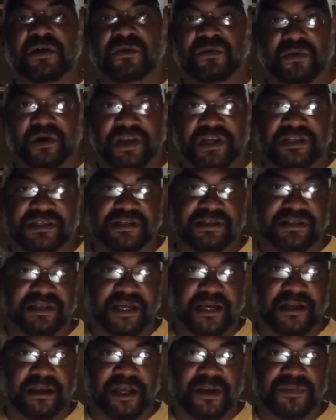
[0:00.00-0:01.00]
rigs and
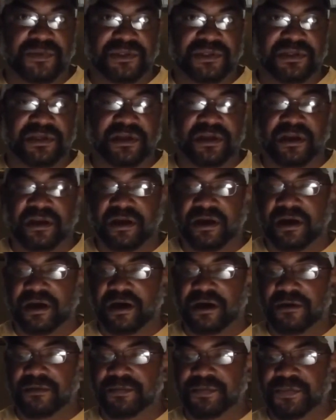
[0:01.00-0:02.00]
setups
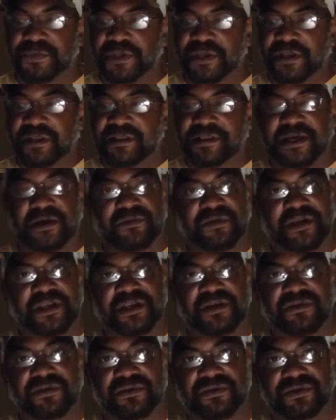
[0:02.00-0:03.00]
um, that we
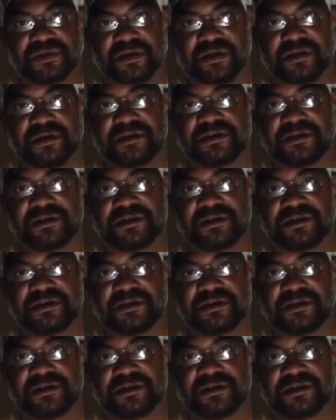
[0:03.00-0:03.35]
use.